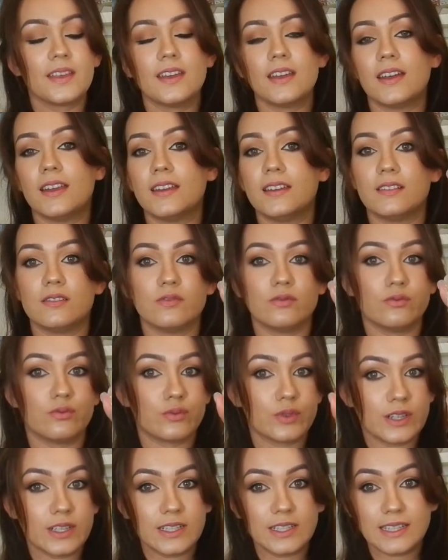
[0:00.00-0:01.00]
and it
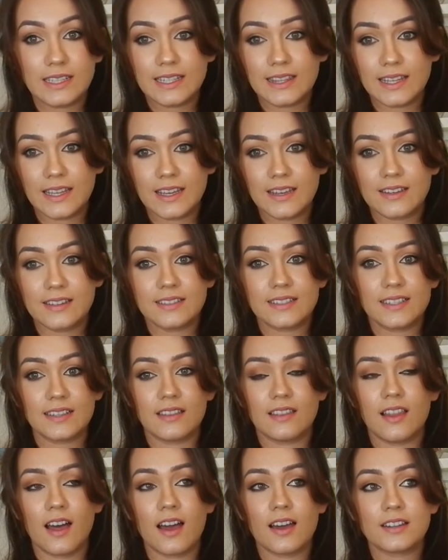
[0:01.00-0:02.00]
really lingers.
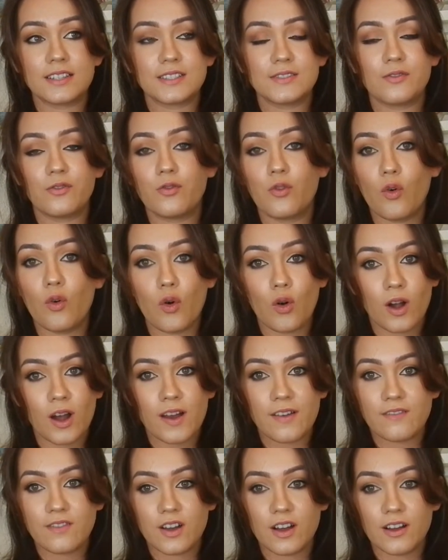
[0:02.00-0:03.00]
It lasts
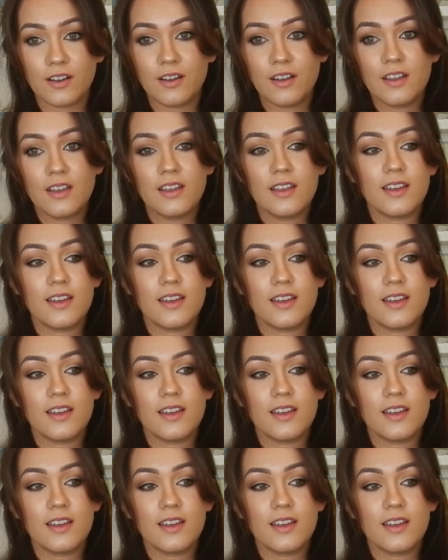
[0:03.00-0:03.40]
forever.